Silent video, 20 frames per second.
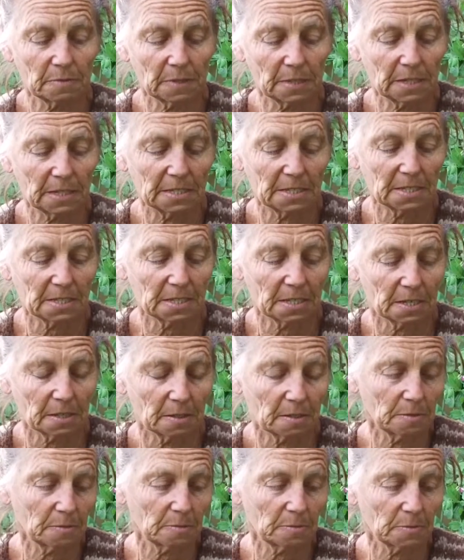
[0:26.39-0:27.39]
an
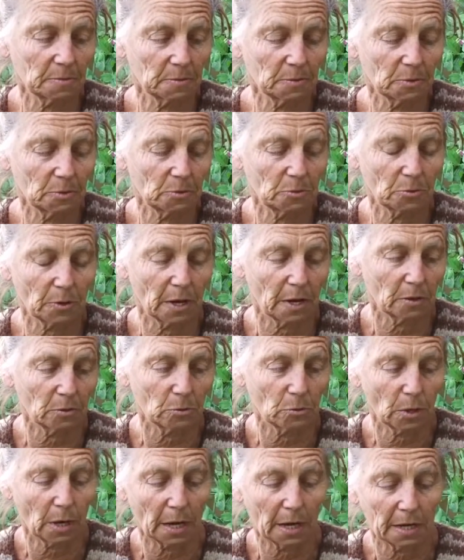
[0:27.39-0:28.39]
existing ground
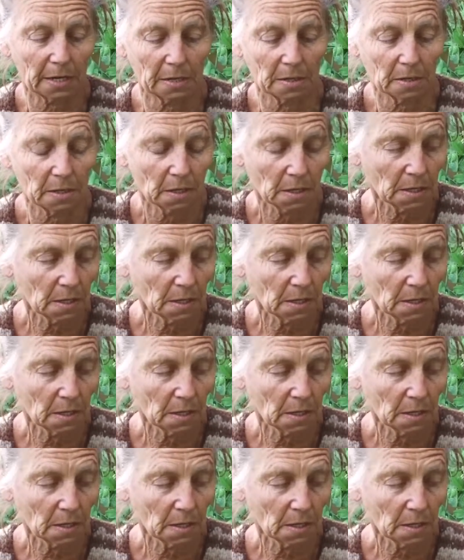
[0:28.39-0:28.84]
or garden.